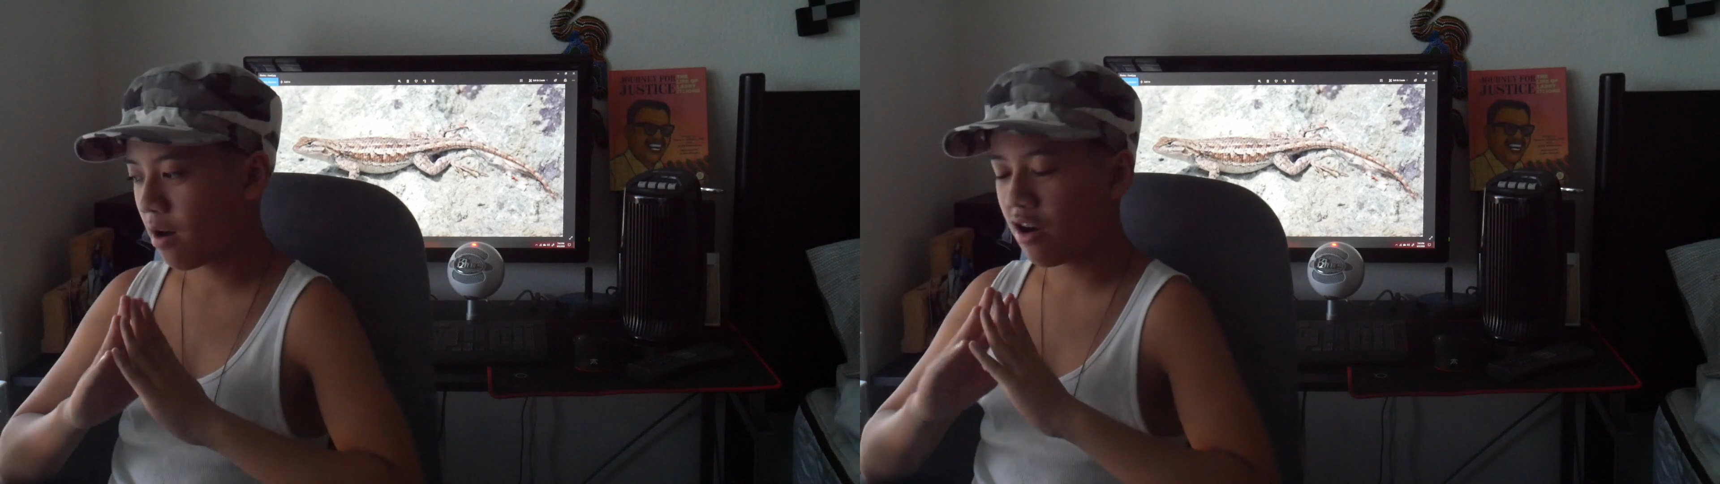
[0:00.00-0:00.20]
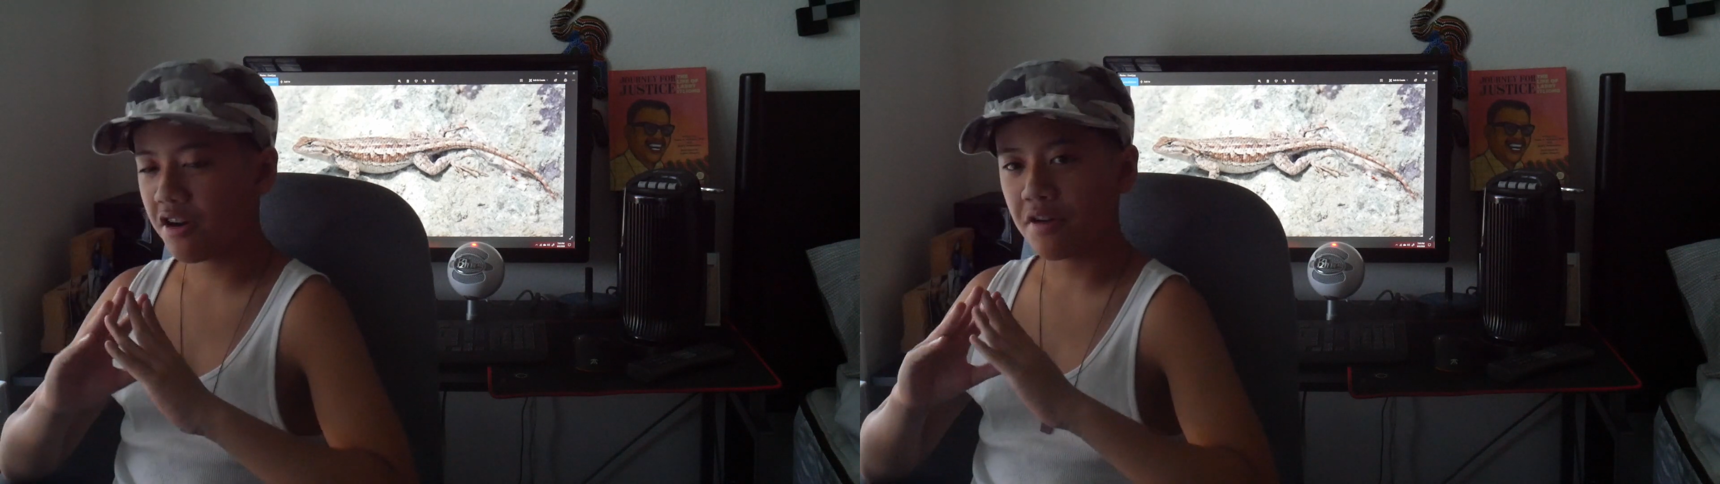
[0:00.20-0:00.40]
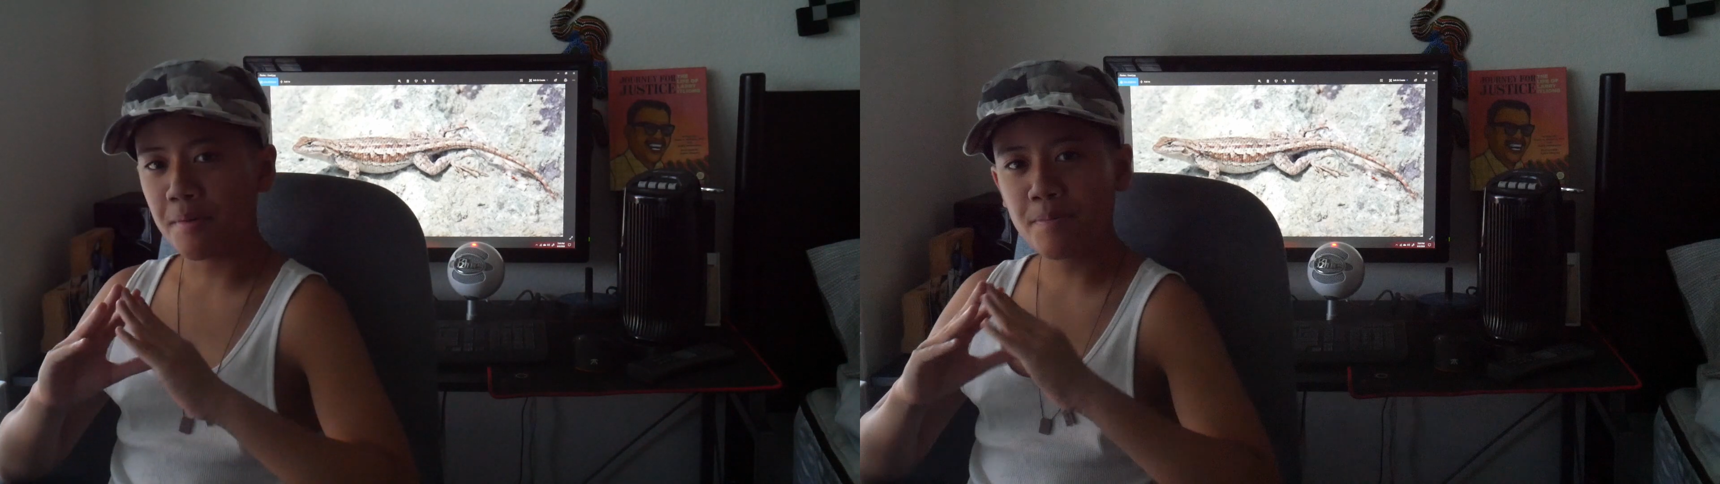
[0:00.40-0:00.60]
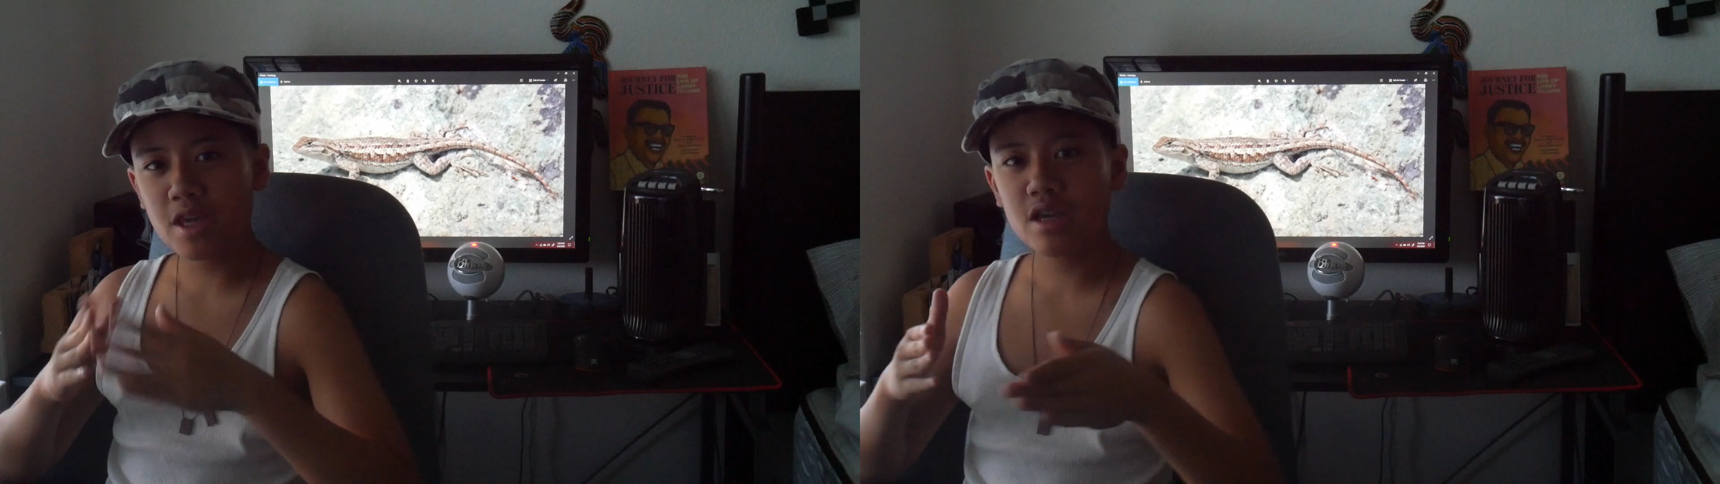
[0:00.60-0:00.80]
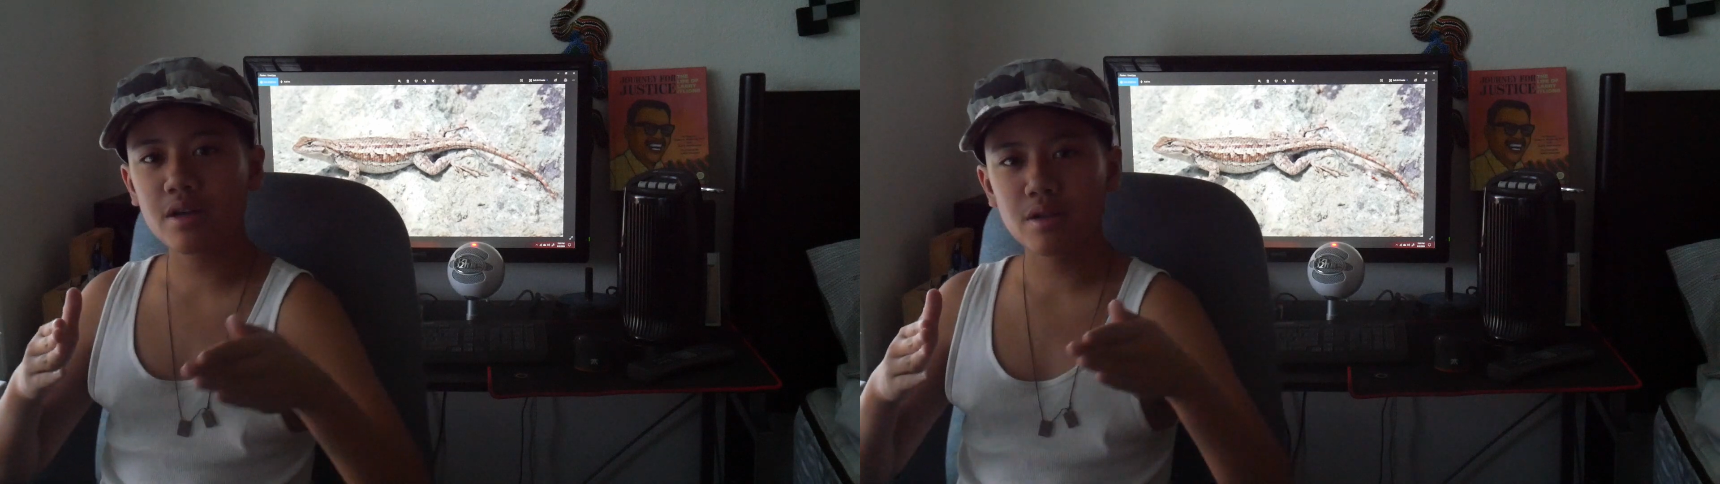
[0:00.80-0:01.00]

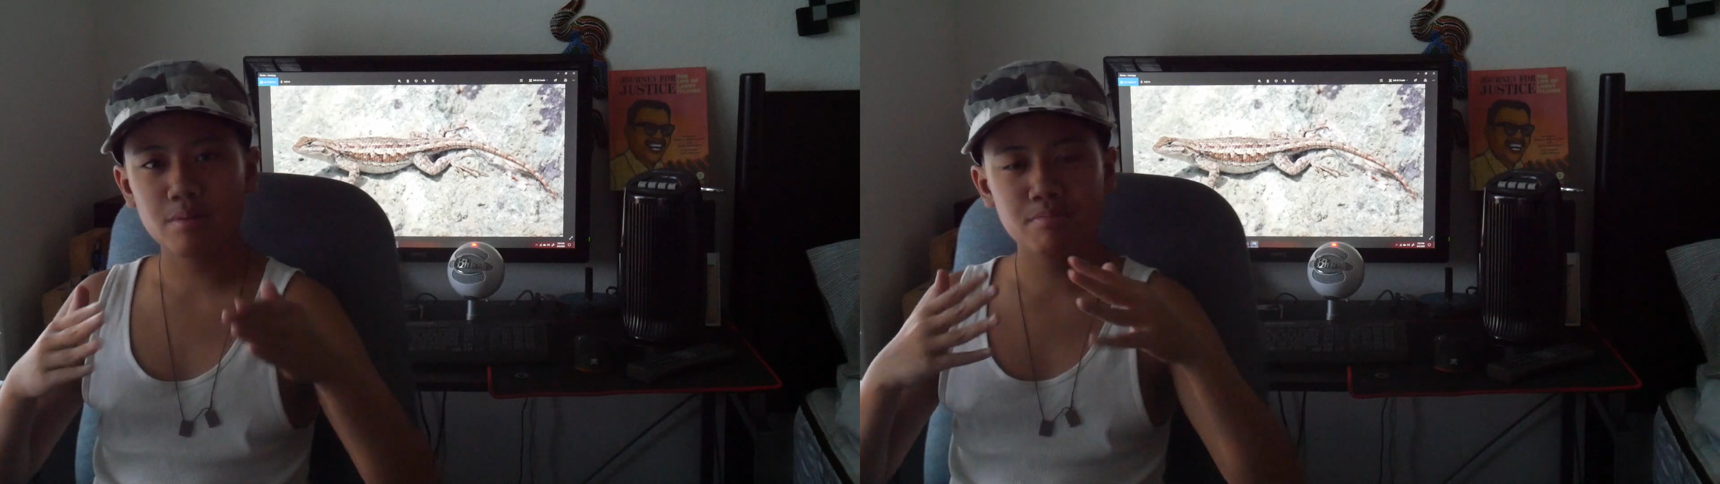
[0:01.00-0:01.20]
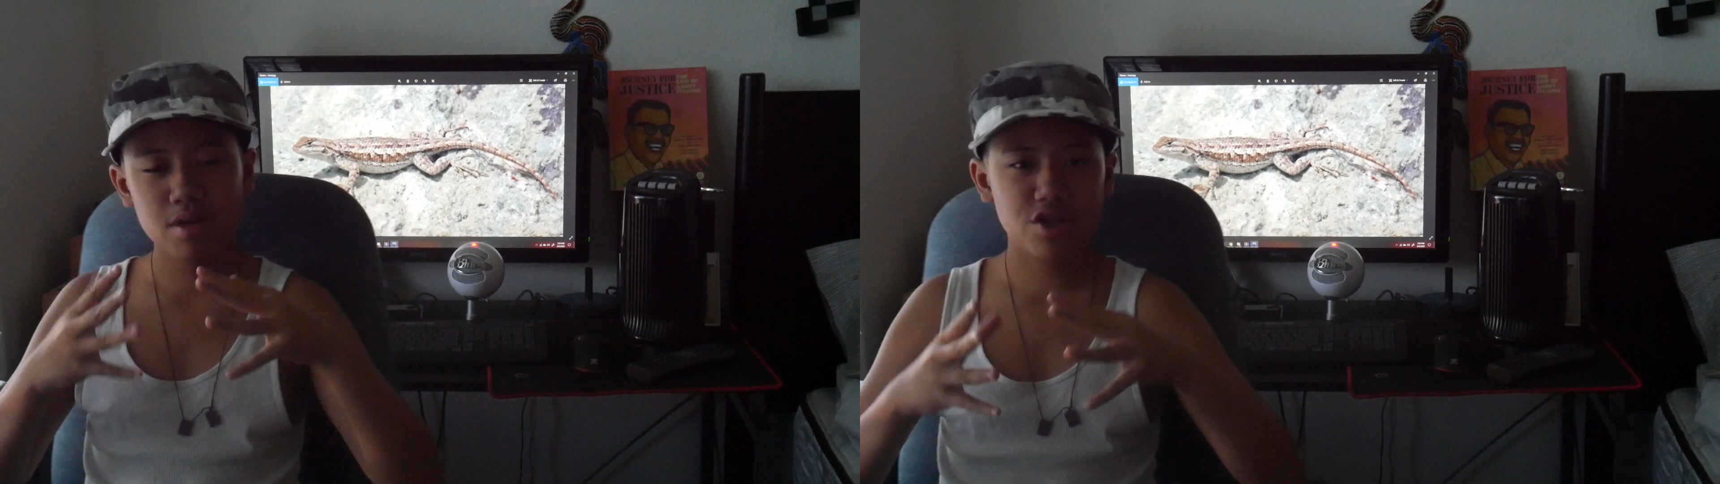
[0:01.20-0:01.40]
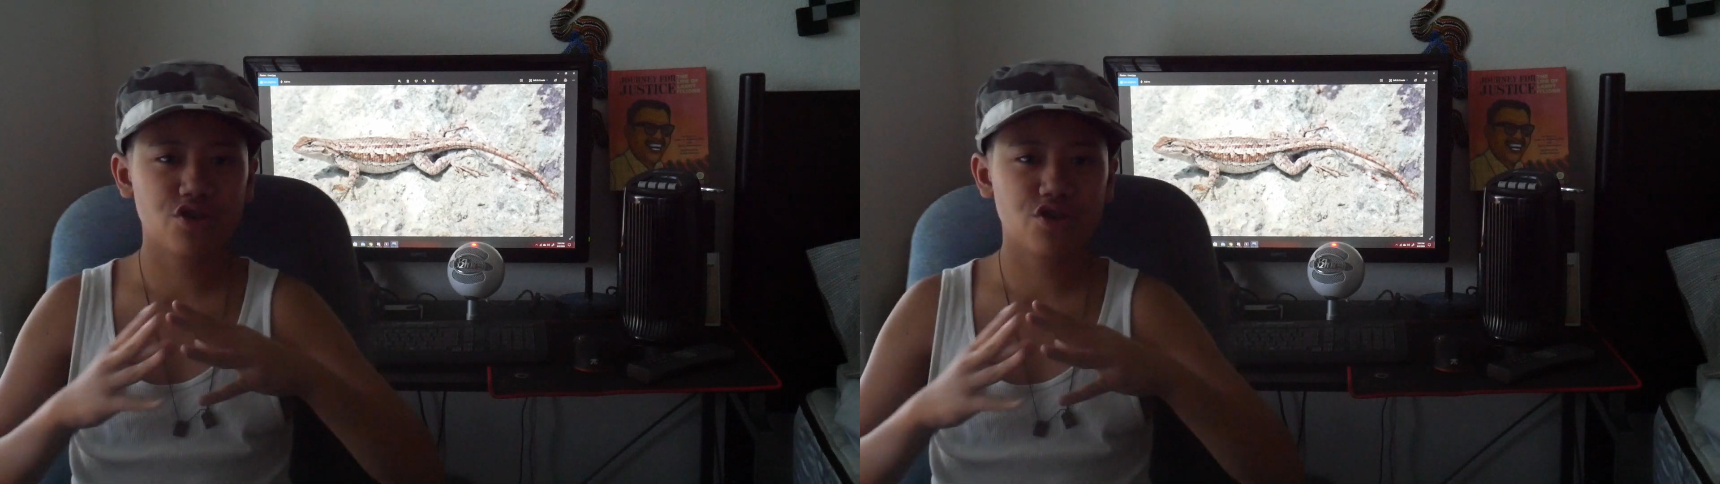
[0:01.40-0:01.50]
Me